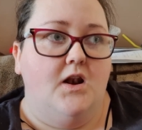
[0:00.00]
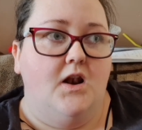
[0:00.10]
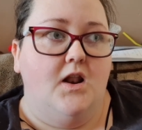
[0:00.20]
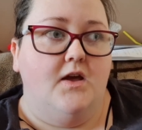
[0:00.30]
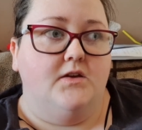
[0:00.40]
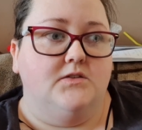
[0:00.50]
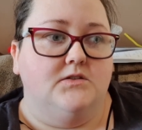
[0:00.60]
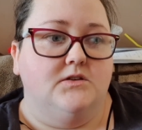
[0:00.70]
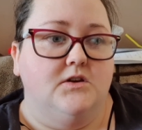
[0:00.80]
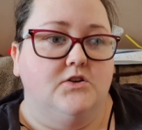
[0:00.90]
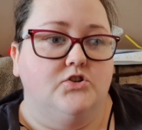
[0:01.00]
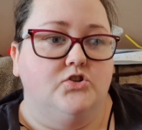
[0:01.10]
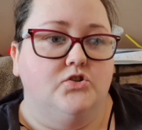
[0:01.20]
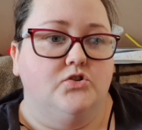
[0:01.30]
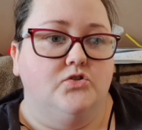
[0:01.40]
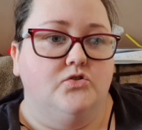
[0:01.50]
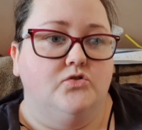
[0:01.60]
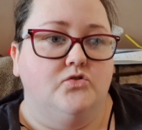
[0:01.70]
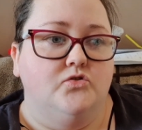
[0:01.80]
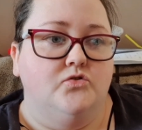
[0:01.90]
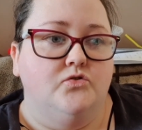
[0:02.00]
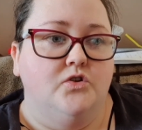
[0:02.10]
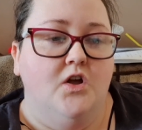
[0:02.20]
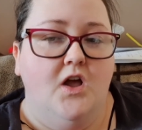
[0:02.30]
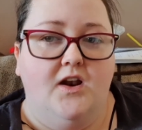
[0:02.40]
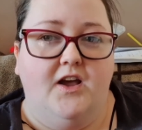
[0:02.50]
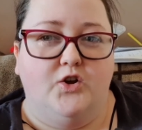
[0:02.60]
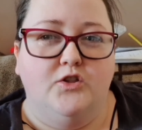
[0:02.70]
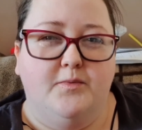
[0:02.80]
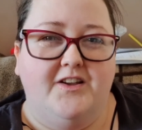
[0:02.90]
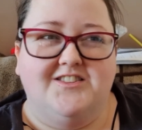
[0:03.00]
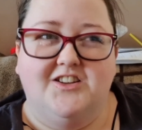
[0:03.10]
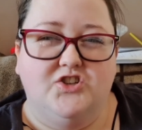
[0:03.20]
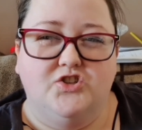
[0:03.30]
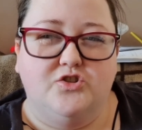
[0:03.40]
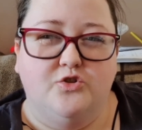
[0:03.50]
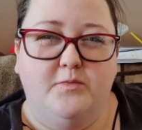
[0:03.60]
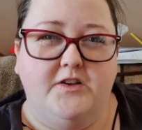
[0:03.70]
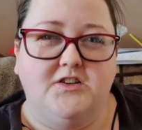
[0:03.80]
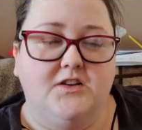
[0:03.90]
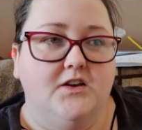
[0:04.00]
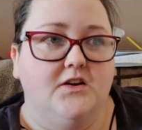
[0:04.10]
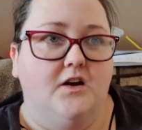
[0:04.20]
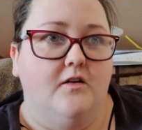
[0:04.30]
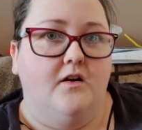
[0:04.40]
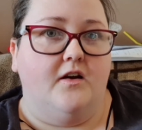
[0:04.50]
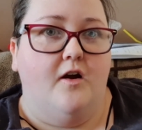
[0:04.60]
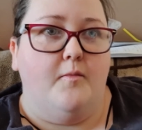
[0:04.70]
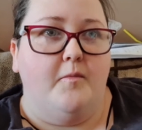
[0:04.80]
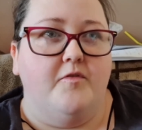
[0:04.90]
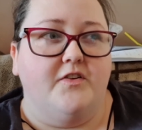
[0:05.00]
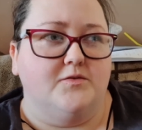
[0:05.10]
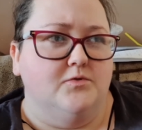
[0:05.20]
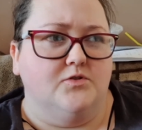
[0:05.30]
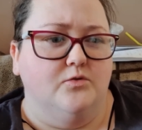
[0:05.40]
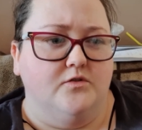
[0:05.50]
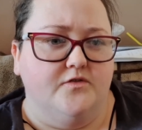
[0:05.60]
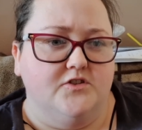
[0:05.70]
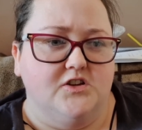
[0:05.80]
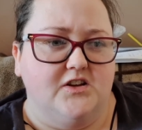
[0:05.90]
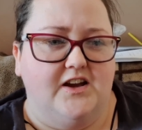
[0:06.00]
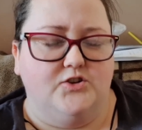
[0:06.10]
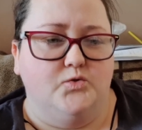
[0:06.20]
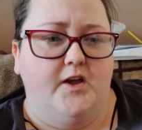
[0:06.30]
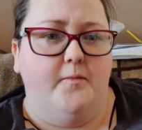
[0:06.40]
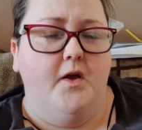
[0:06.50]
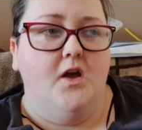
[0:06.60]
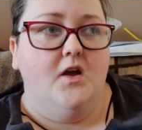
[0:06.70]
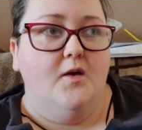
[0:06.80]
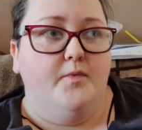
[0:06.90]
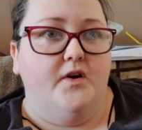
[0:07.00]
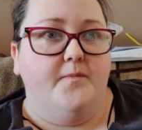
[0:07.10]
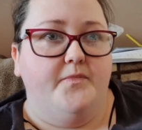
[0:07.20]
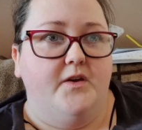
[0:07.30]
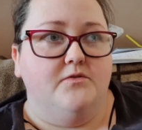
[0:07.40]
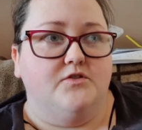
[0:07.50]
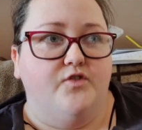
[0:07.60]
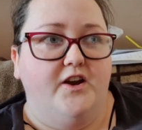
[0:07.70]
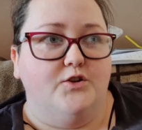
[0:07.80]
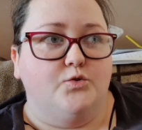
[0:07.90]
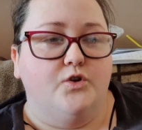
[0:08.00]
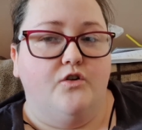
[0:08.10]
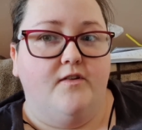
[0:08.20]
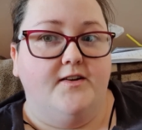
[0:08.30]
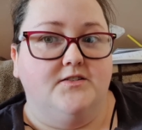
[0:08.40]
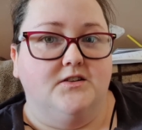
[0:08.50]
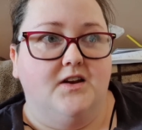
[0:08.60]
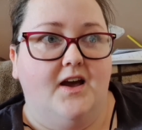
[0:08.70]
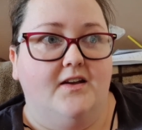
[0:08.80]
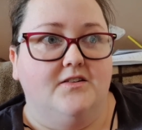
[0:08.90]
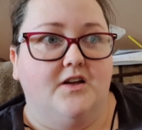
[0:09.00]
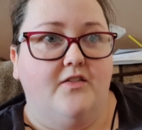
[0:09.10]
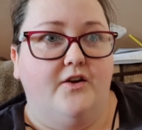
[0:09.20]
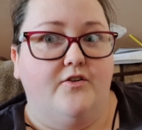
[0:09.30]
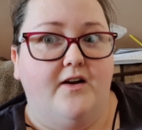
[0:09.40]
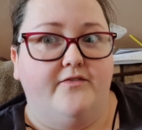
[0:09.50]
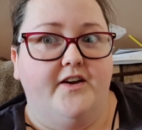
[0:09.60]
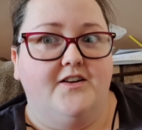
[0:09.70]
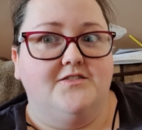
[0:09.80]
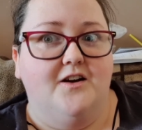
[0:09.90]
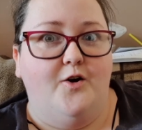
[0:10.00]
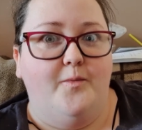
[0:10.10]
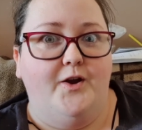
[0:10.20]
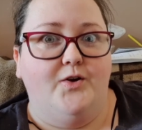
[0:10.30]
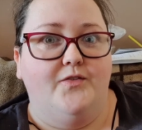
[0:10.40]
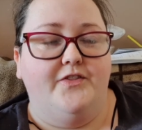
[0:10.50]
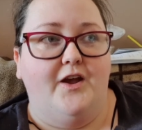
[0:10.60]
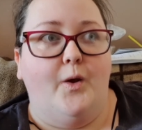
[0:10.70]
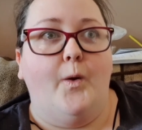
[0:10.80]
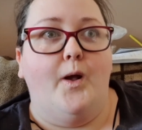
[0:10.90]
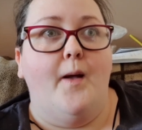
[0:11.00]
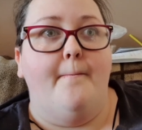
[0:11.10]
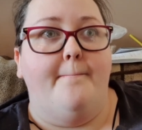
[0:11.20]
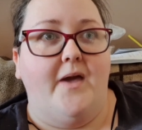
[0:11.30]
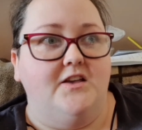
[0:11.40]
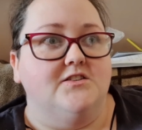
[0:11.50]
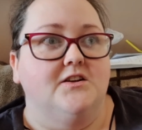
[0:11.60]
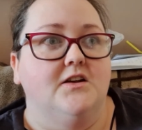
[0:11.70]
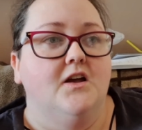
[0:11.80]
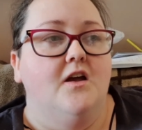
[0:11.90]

PlayStation, like on the PlayStation Store, basically. I can't remember if that's what it's called or if it's like an actual name, but it was free and it's called Horizon, and the graphics, oh my god, they are amazing.